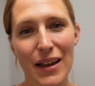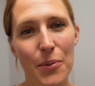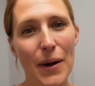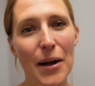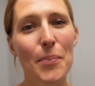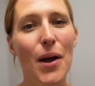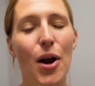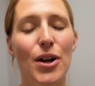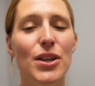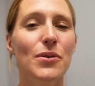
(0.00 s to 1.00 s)
Well,
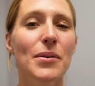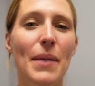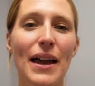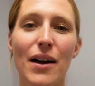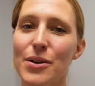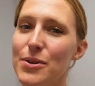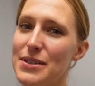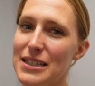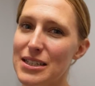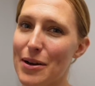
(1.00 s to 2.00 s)
are you a male who's
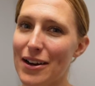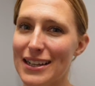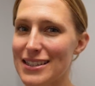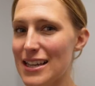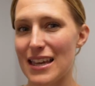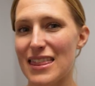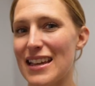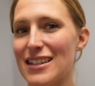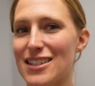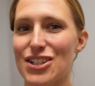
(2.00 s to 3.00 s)
experiencing
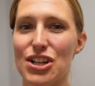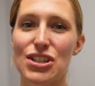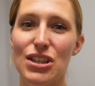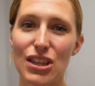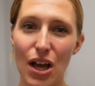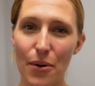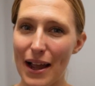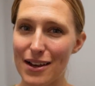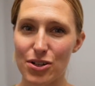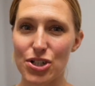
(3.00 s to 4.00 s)
things such as low
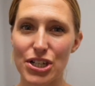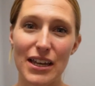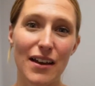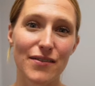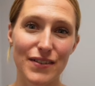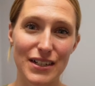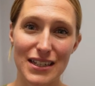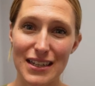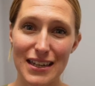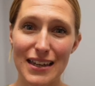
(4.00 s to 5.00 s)
energy,
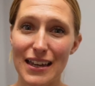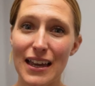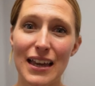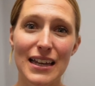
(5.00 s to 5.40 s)
fatigue,